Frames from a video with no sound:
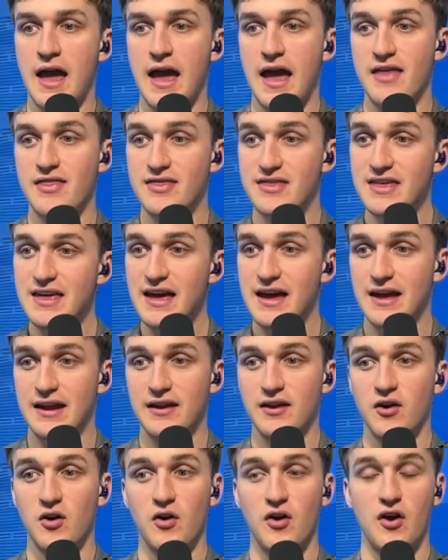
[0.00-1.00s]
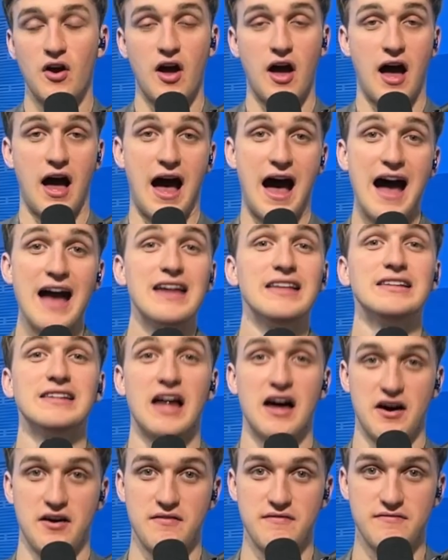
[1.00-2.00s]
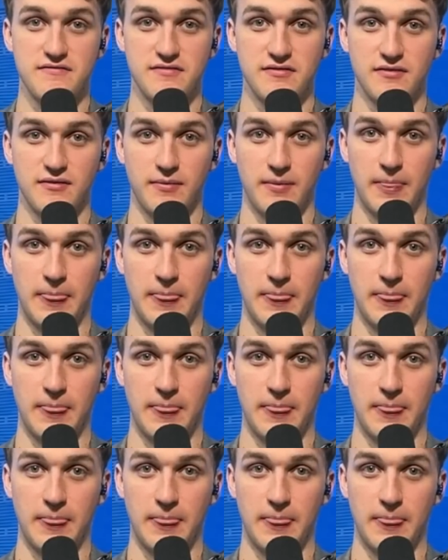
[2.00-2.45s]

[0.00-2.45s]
And then I love